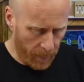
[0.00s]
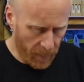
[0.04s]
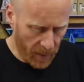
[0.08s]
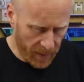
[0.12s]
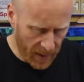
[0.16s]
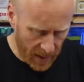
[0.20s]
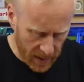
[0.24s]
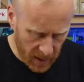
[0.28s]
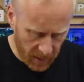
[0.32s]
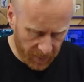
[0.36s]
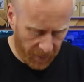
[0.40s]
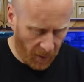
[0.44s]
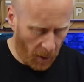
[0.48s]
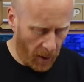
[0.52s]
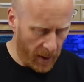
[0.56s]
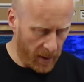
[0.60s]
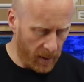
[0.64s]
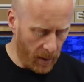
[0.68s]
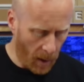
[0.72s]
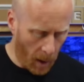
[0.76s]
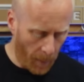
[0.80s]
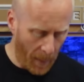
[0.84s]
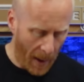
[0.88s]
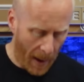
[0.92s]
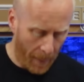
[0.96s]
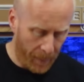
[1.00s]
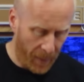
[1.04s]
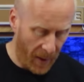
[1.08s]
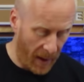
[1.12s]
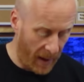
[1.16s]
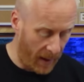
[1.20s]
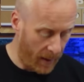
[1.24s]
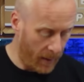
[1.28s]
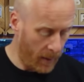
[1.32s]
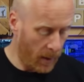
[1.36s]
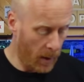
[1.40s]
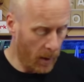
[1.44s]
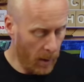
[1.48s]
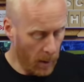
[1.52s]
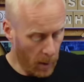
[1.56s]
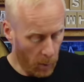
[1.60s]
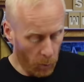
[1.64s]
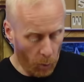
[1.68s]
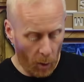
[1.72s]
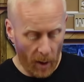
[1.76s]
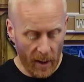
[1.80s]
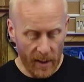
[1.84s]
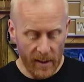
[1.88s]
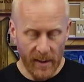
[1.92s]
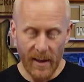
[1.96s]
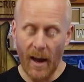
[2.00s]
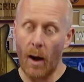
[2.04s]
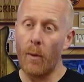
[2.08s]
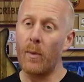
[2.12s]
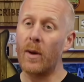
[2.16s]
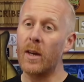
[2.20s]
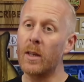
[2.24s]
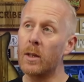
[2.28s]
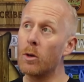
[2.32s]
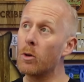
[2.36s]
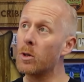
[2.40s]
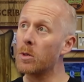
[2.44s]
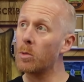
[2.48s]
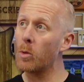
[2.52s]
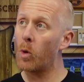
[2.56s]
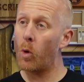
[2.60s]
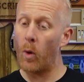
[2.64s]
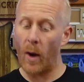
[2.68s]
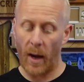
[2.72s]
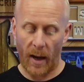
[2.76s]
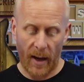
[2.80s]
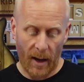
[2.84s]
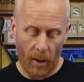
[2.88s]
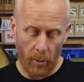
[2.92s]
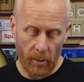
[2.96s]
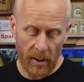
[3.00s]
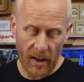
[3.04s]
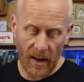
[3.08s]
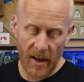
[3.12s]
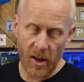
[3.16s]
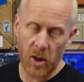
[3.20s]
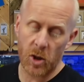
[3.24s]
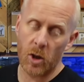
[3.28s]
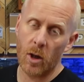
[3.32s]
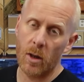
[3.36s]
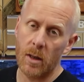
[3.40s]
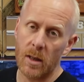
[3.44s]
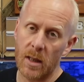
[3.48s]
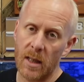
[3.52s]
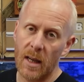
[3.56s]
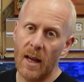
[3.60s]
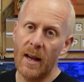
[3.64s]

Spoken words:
But that's fine. I'm happy. Right, now we can do some quick calculations.